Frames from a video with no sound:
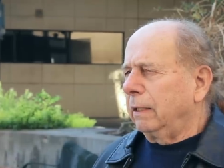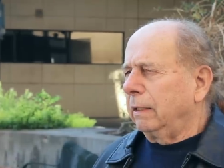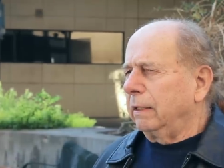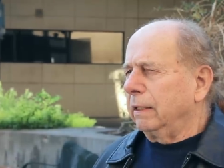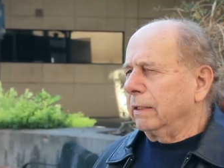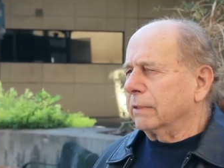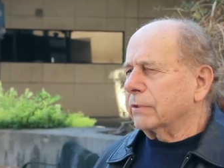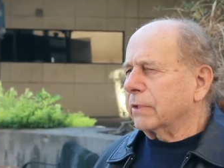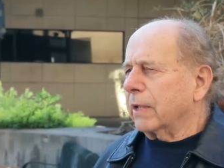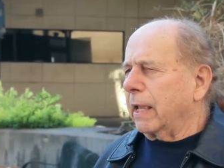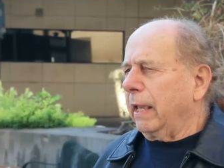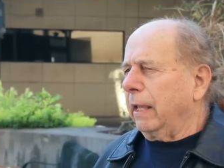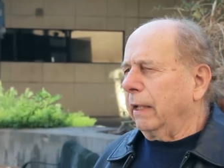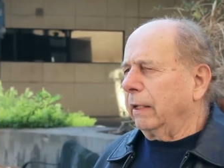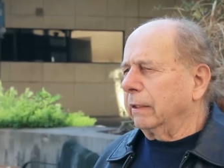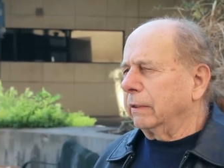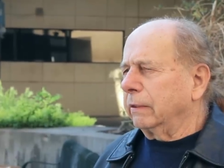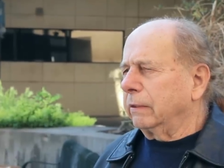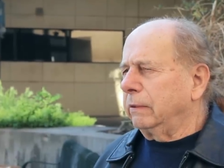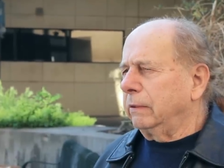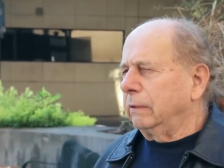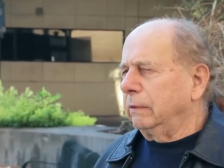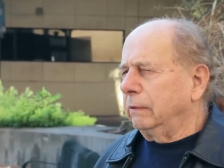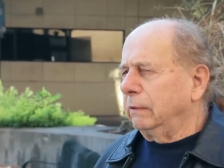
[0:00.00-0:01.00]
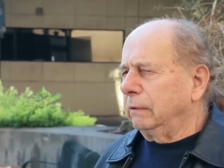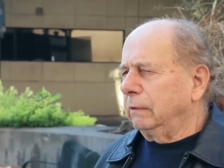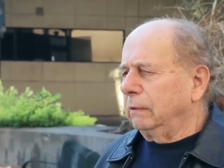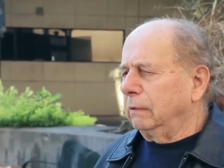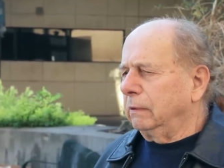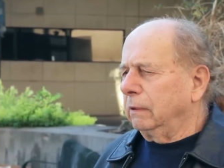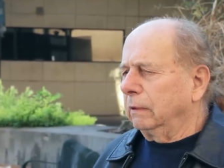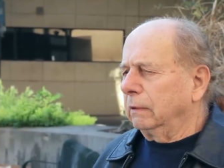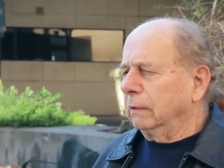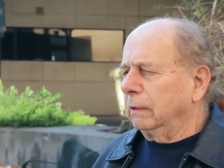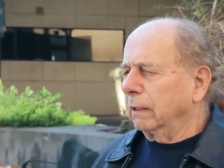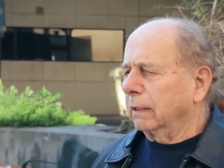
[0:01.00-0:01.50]
this attitude
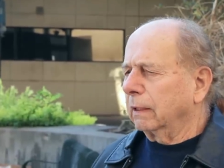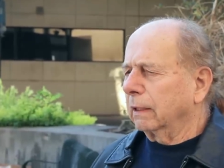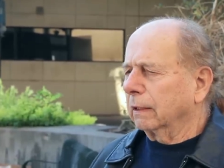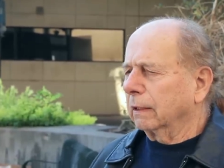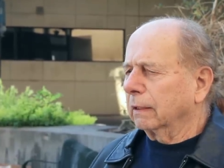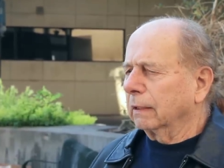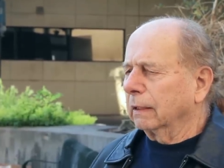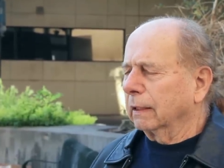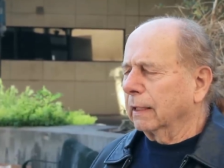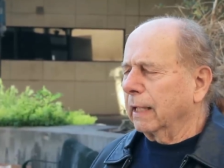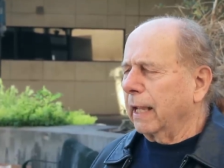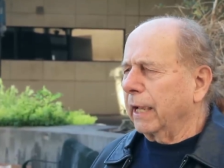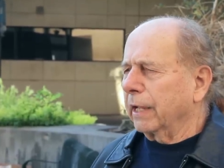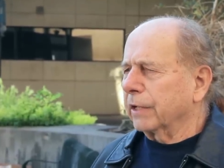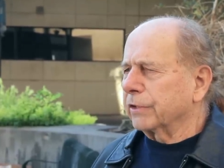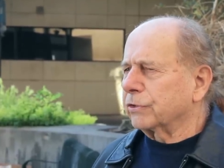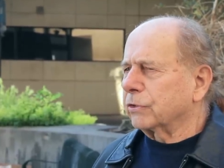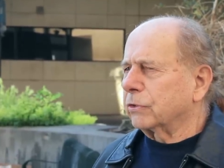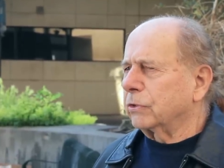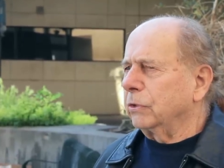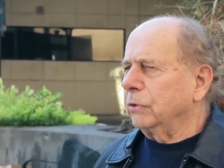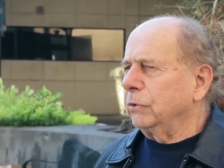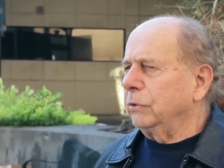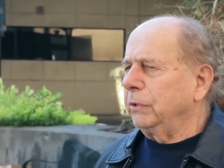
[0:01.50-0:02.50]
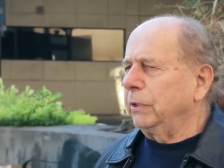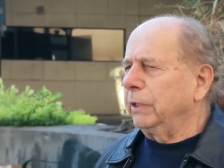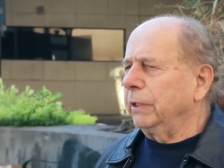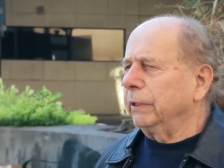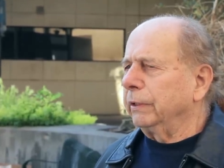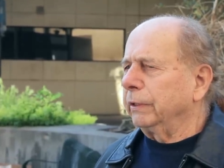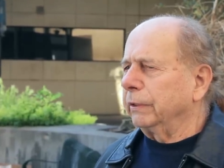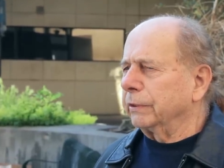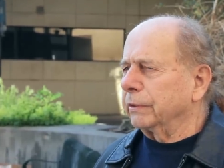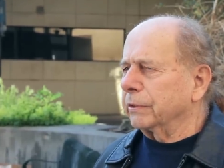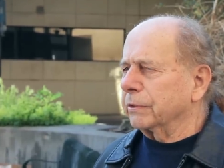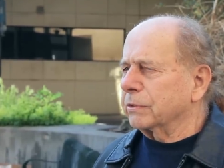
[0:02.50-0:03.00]
the last two
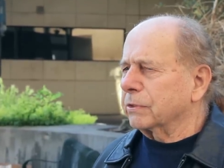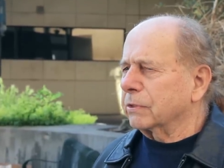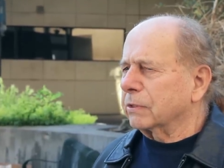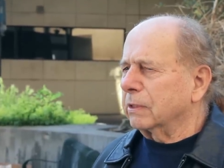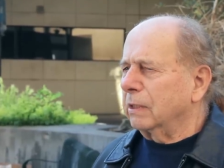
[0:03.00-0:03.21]
years.